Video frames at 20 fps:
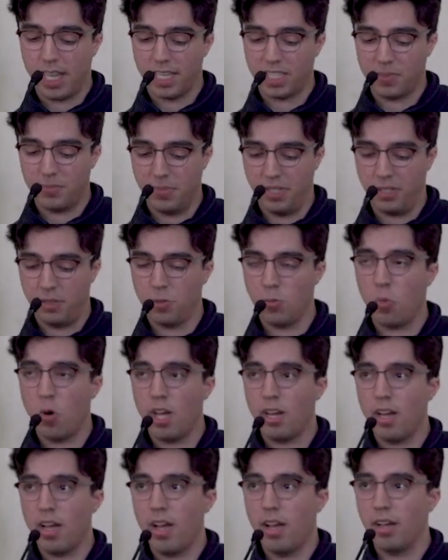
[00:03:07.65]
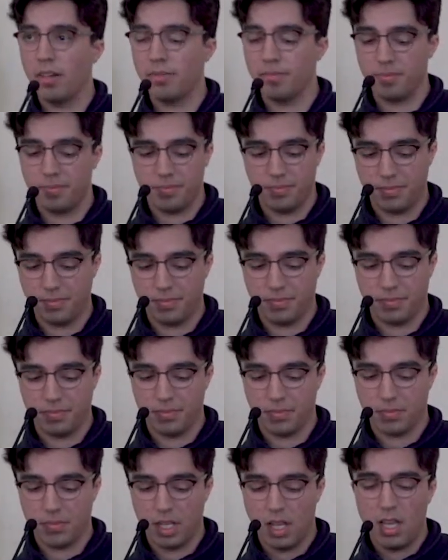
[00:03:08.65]
asked me, why not?
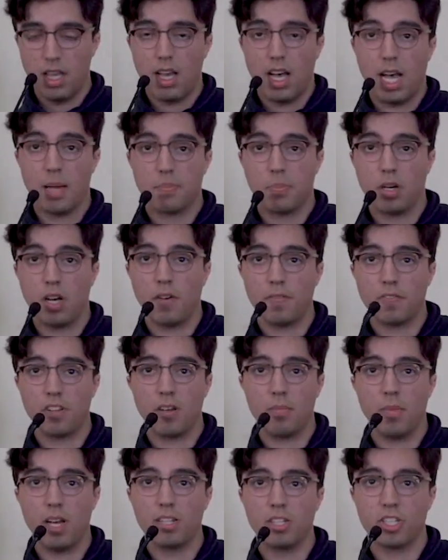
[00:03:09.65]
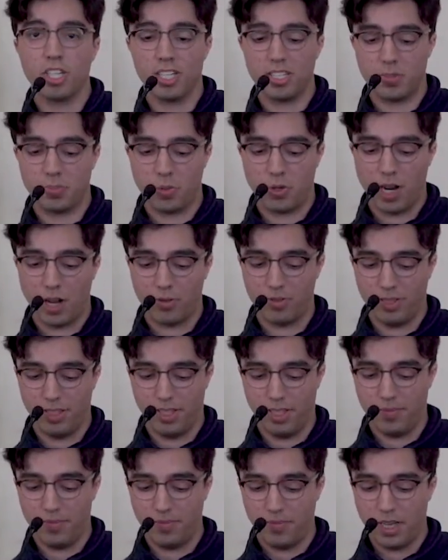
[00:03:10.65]
I puffed up my chest
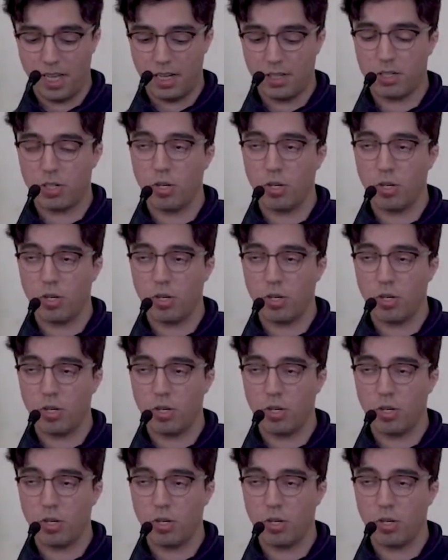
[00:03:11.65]
proudly and